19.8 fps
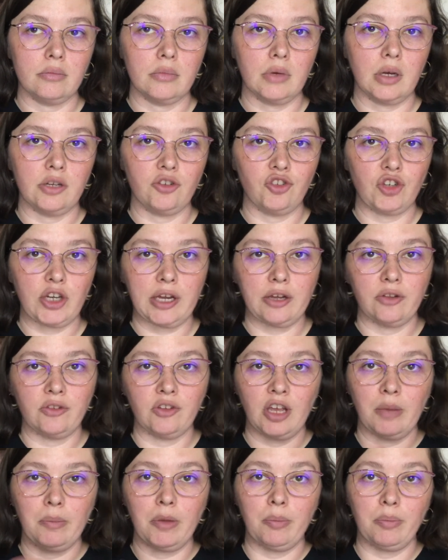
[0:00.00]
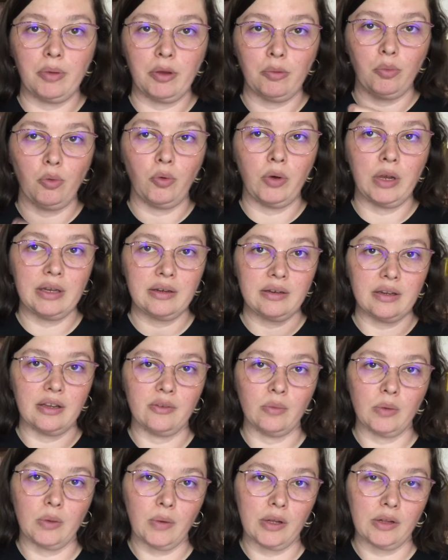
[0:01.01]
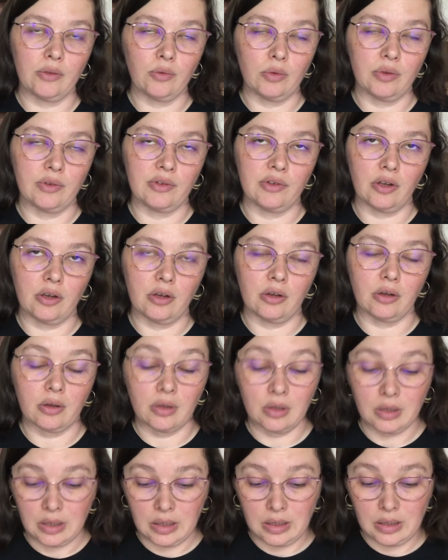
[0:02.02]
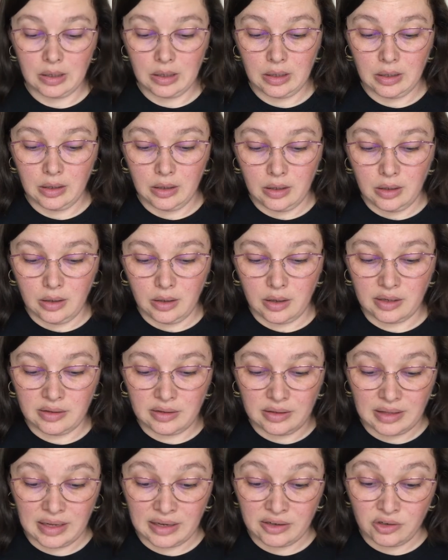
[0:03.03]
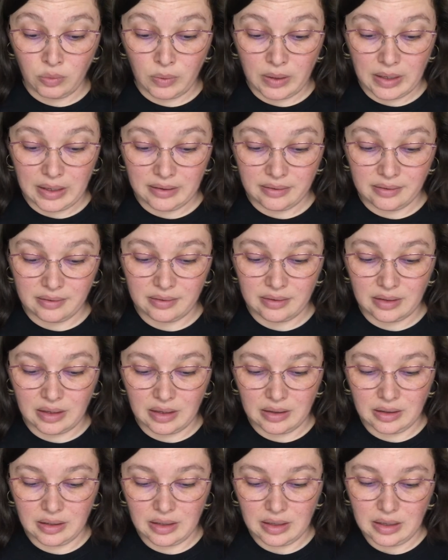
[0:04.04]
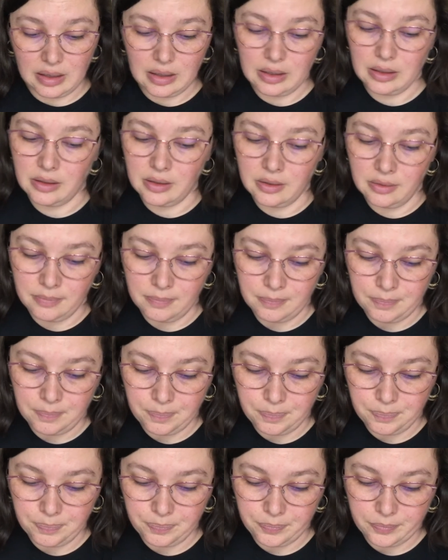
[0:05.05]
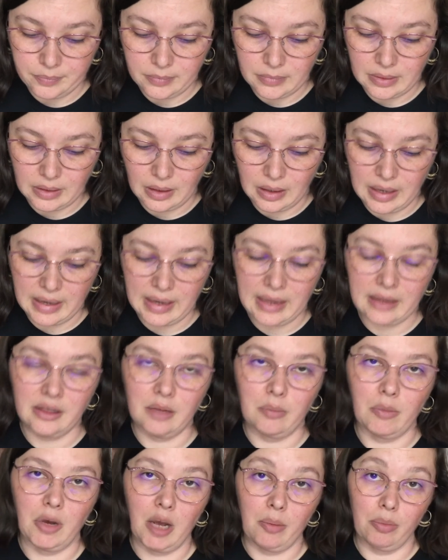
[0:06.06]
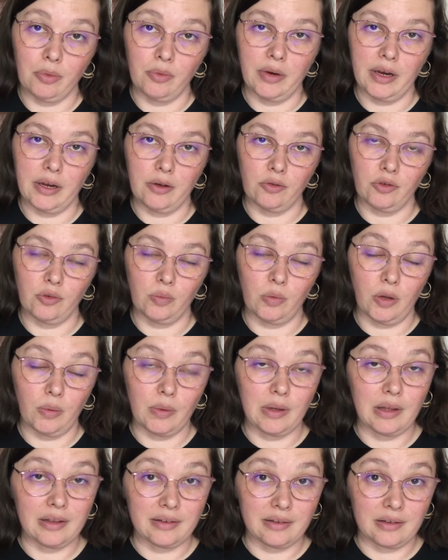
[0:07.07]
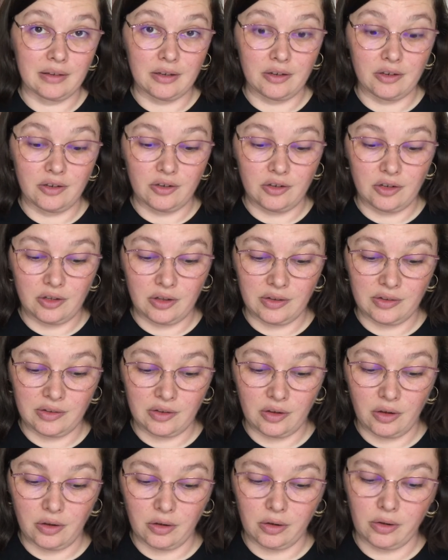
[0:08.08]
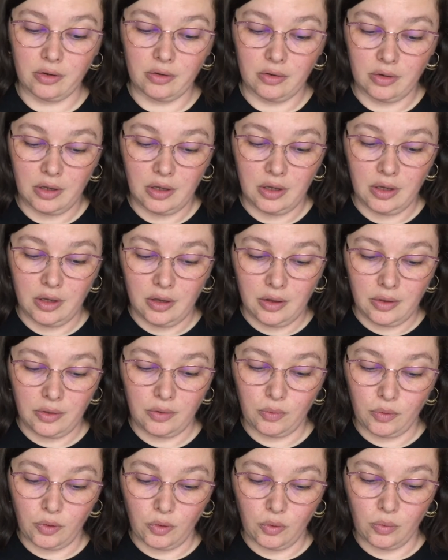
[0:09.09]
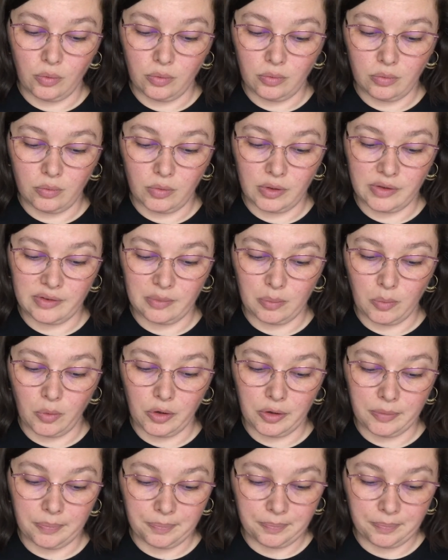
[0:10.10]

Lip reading: a child come up and point as we went through the song. I did that twice, and then I had them hop around while we listened to the song through once more.